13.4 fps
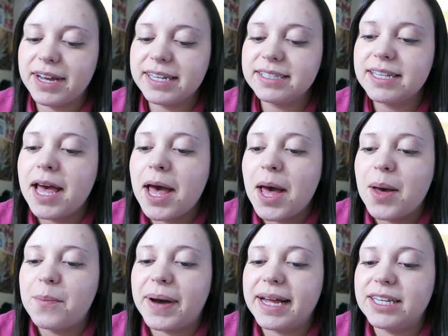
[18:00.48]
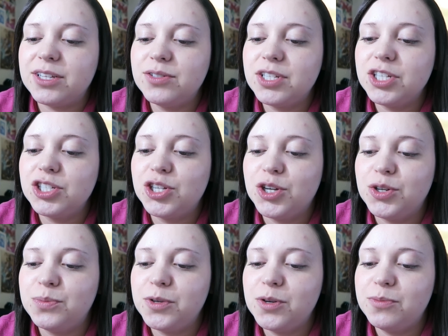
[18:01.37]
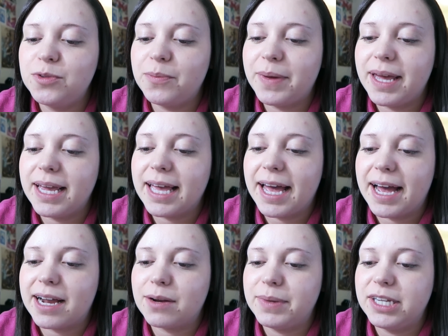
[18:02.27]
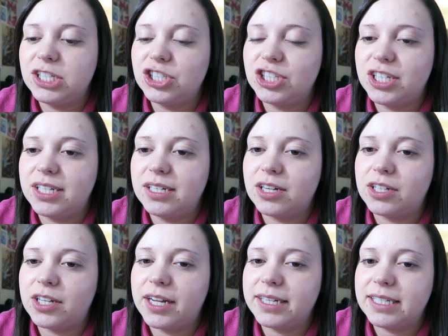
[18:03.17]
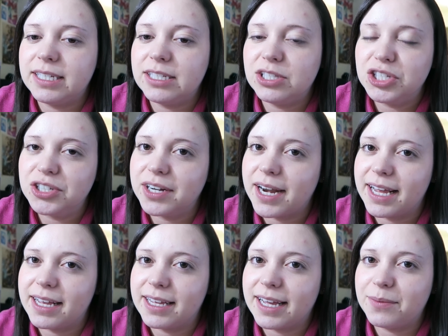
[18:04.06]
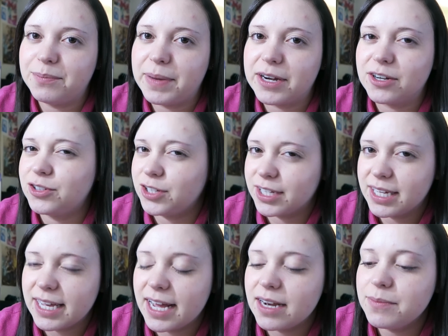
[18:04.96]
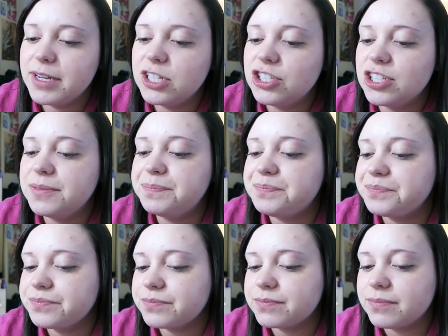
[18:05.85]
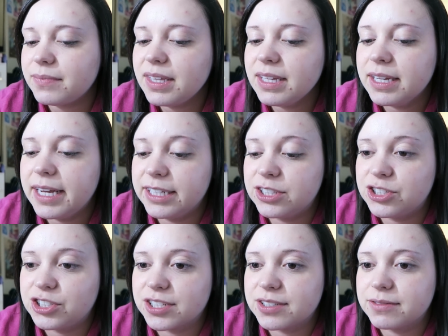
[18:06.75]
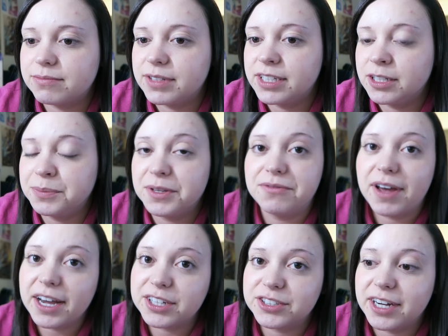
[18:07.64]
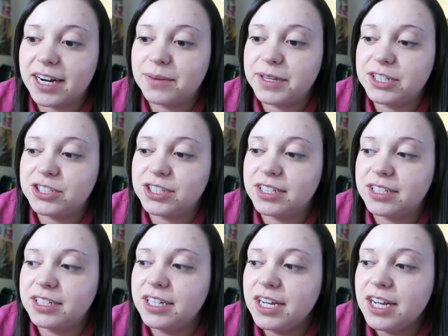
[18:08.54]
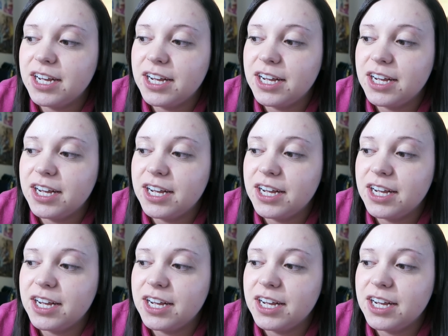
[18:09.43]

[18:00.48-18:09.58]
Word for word: Effects, but using Toon Boom will make animation a lot easier and I can get better looking animation. It's just, it'll be vector animation.